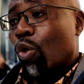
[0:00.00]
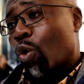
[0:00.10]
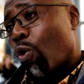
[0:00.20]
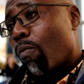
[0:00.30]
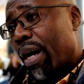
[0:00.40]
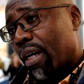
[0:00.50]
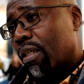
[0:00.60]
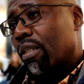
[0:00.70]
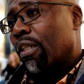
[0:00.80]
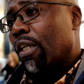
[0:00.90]
to claw
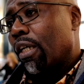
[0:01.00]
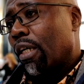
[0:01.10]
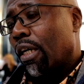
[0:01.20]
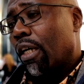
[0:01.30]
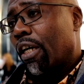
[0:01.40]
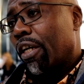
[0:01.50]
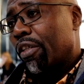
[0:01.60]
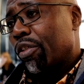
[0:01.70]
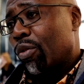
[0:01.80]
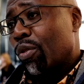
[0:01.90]
back
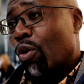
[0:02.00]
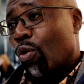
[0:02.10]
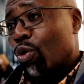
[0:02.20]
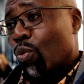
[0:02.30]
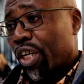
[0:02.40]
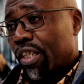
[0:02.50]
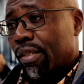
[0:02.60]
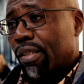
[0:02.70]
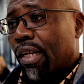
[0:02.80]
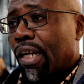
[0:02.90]
to the old
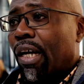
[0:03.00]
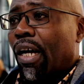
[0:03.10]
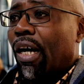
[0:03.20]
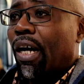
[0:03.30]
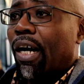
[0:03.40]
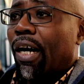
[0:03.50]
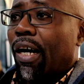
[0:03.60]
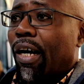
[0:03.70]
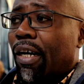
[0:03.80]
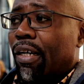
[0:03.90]
ways,
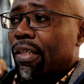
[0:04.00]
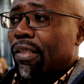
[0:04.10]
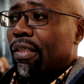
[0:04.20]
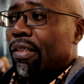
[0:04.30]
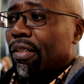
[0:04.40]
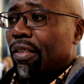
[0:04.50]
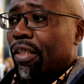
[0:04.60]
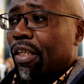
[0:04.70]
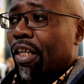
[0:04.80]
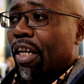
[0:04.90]

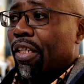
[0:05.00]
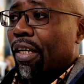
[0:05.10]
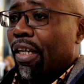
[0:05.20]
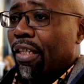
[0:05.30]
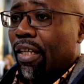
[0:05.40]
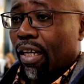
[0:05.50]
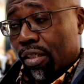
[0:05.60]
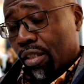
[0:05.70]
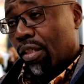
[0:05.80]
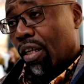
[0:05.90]
and
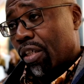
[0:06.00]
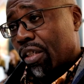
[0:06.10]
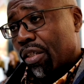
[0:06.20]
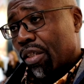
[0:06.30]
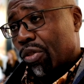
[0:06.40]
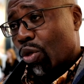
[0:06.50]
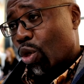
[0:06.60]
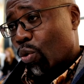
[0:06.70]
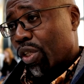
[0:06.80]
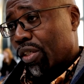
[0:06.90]
that is
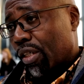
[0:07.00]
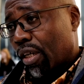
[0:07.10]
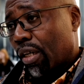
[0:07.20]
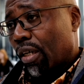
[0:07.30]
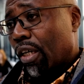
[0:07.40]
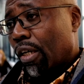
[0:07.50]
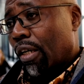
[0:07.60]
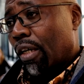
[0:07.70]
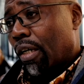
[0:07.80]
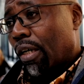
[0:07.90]
always
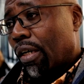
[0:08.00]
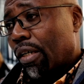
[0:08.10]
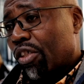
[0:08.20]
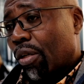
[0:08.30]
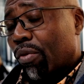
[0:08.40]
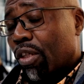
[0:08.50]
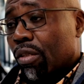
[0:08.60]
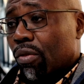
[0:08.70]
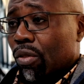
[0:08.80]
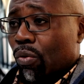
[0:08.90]

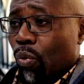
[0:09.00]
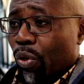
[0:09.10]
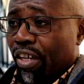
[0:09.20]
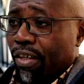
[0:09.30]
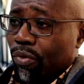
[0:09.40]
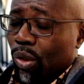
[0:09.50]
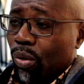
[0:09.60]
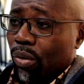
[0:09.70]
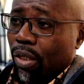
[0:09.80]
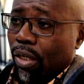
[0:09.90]
something we have to